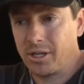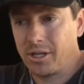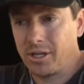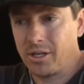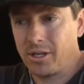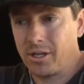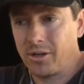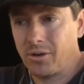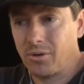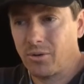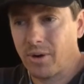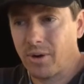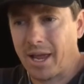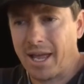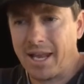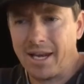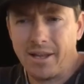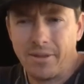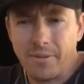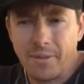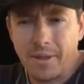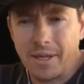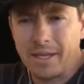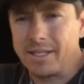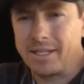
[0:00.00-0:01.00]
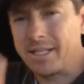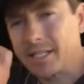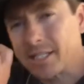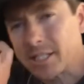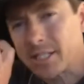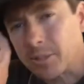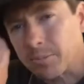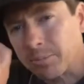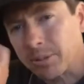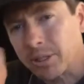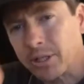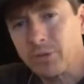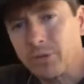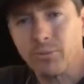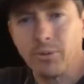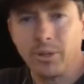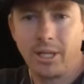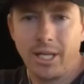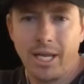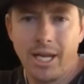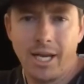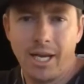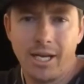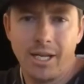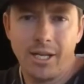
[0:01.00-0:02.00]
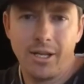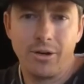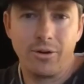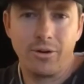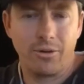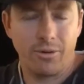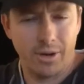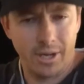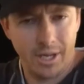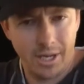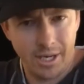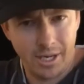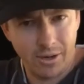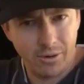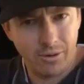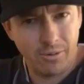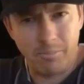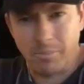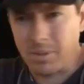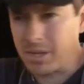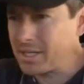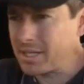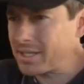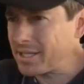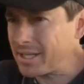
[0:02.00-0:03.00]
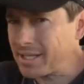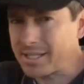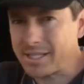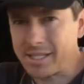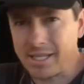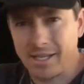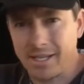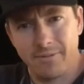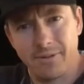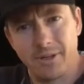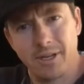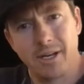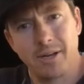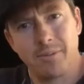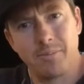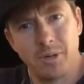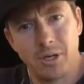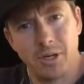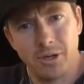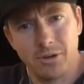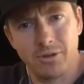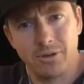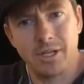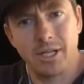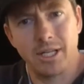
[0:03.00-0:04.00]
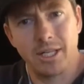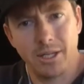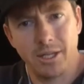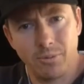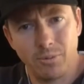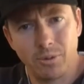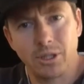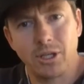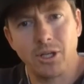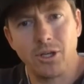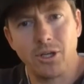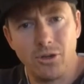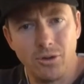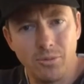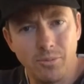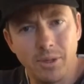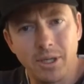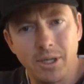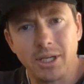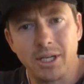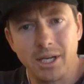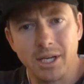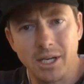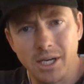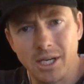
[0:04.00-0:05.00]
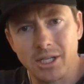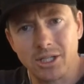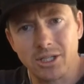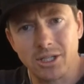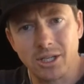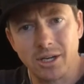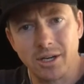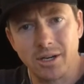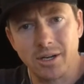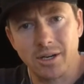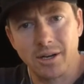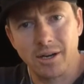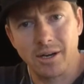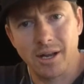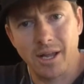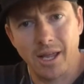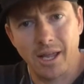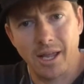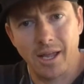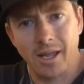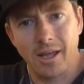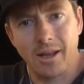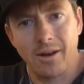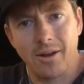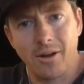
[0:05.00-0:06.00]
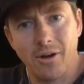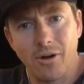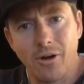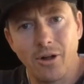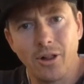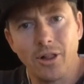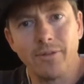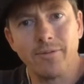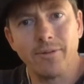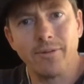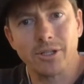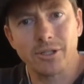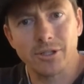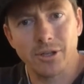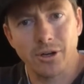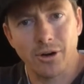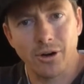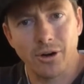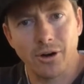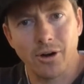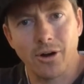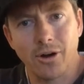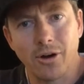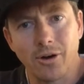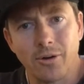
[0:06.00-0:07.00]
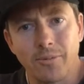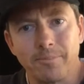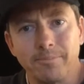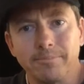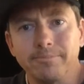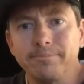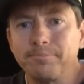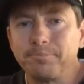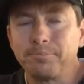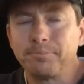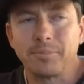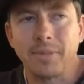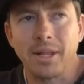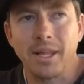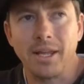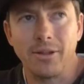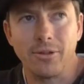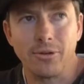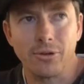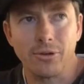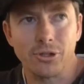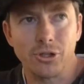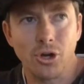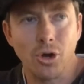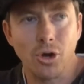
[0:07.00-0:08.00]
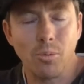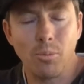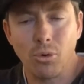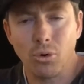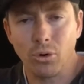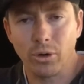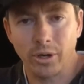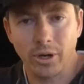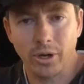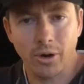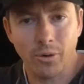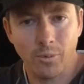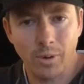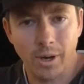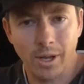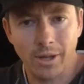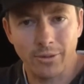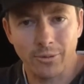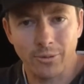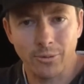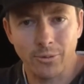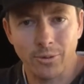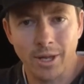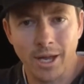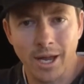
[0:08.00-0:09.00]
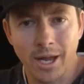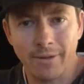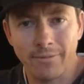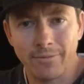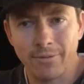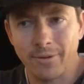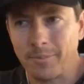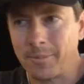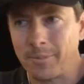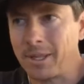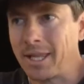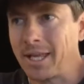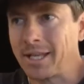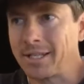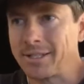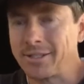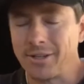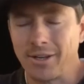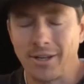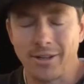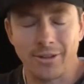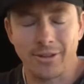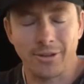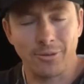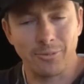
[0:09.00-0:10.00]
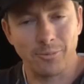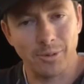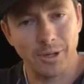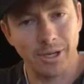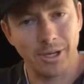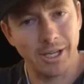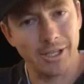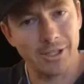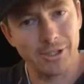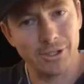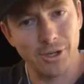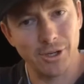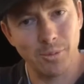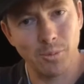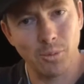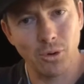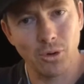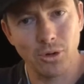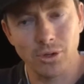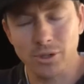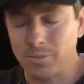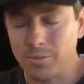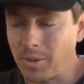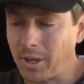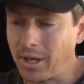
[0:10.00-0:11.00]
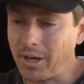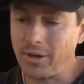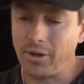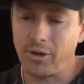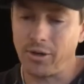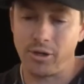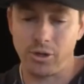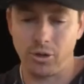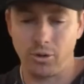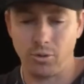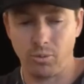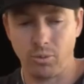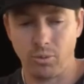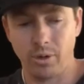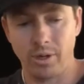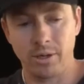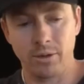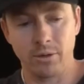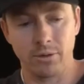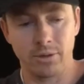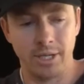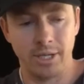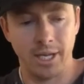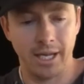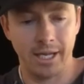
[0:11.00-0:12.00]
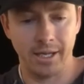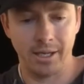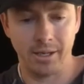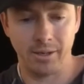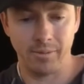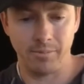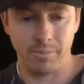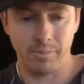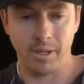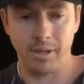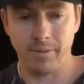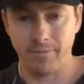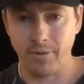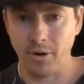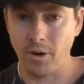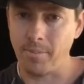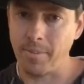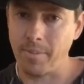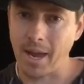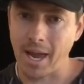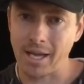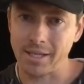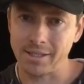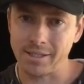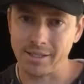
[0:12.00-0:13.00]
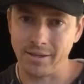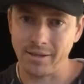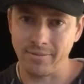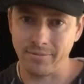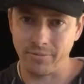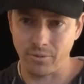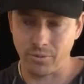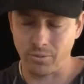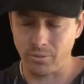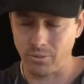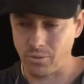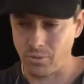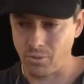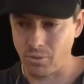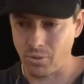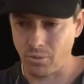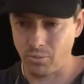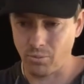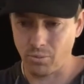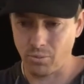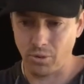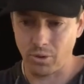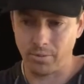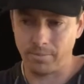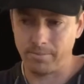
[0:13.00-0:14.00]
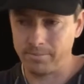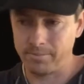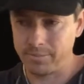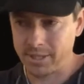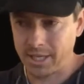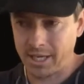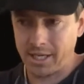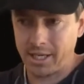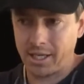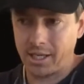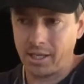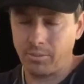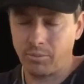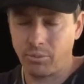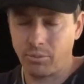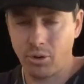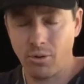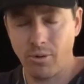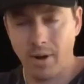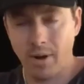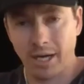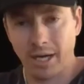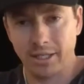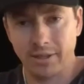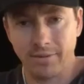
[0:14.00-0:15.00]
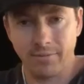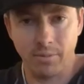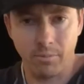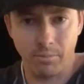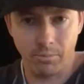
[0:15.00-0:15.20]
or anything discipline related or business even, I mean, you're dealing with the human condition, and all of us are either snowboarding our way through life. I mean, that's nothing against snowboarders, but we're either being very passive or we're taking a proactive